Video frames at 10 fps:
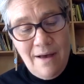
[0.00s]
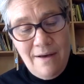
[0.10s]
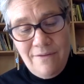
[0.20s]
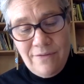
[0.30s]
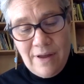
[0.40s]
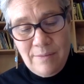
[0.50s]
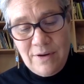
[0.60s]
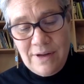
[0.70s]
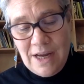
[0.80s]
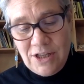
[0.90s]
of
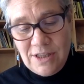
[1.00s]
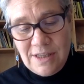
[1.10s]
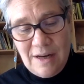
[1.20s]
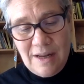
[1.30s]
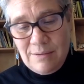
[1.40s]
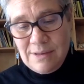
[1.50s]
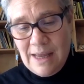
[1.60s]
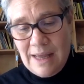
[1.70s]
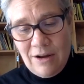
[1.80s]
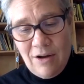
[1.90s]
communications that he was
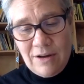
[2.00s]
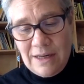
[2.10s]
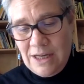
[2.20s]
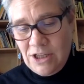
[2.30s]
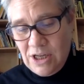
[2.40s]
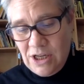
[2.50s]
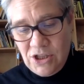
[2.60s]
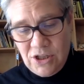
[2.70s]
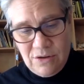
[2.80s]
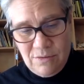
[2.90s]
getting on each
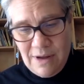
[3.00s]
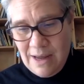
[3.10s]
issue